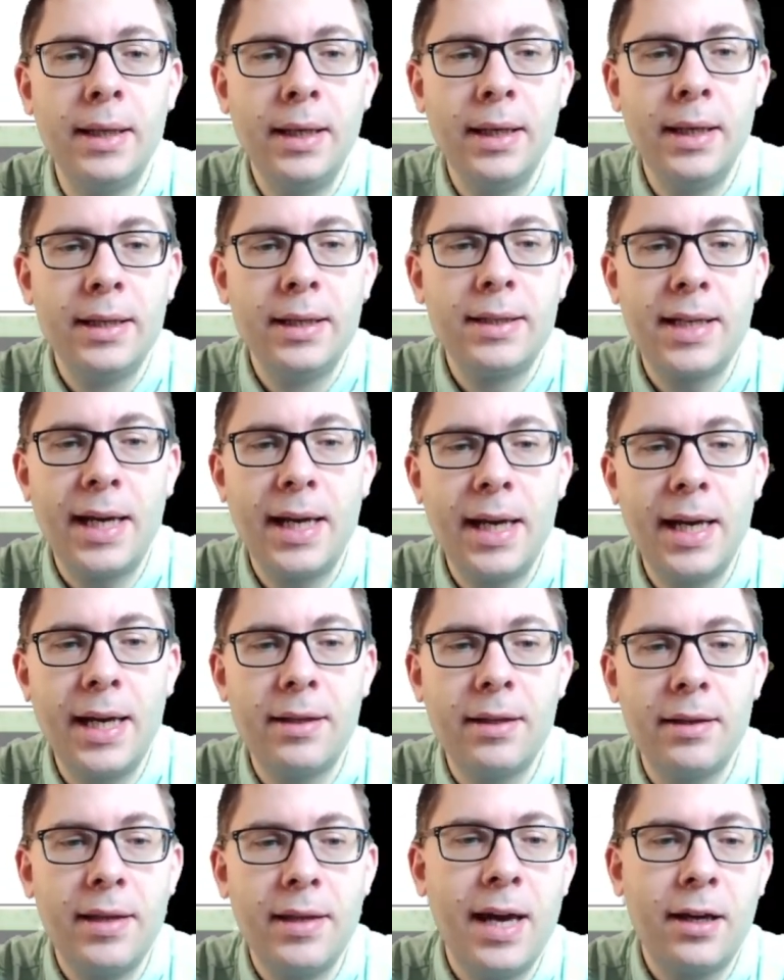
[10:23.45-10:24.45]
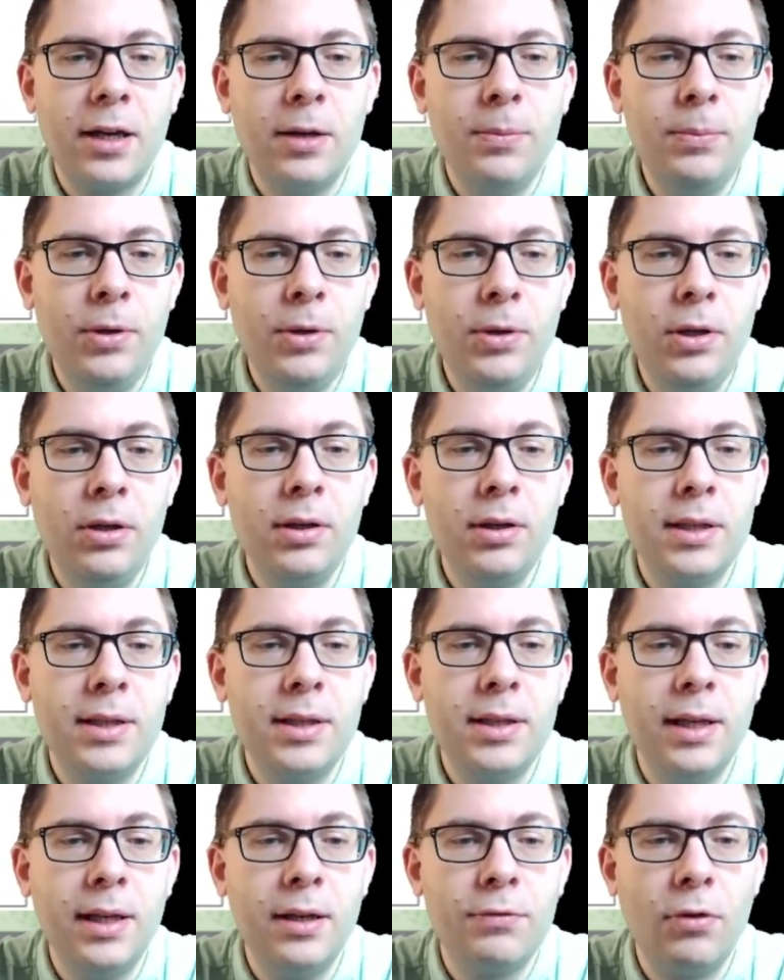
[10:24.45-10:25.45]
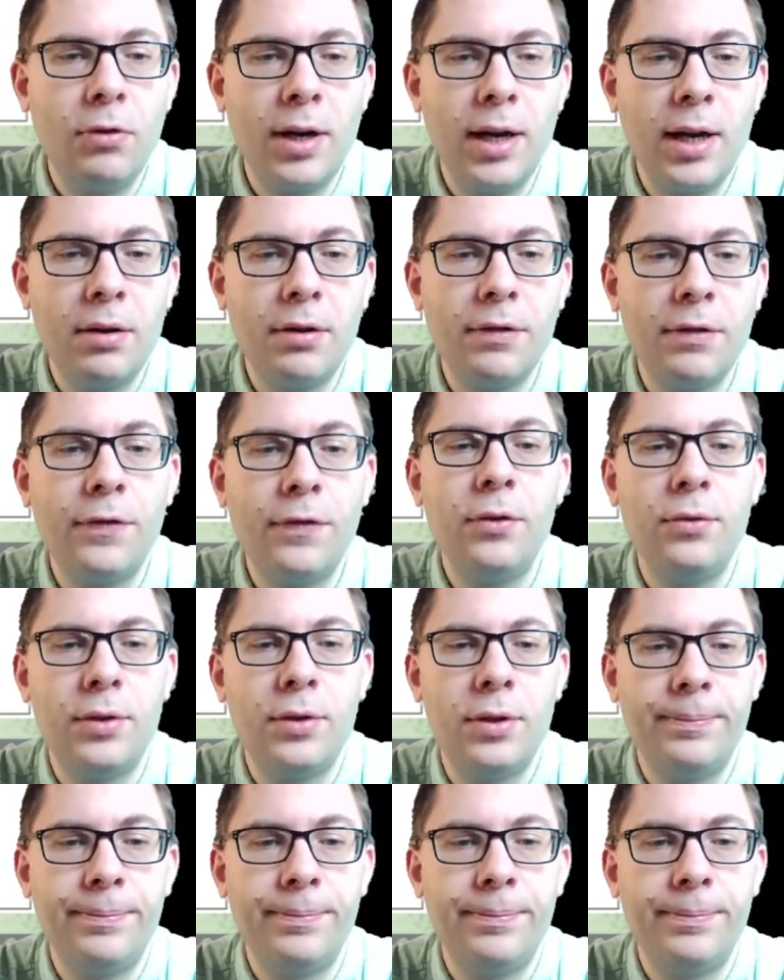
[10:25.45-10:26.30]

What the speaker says: saying that their community has run out of food.